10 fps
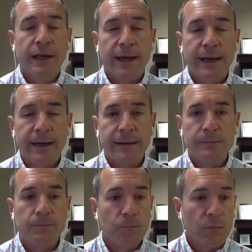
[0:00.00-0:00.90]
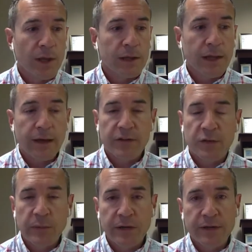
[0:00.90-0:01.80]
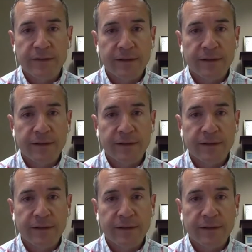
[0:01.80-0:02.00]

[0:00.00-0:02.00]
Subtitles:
A lot of experience.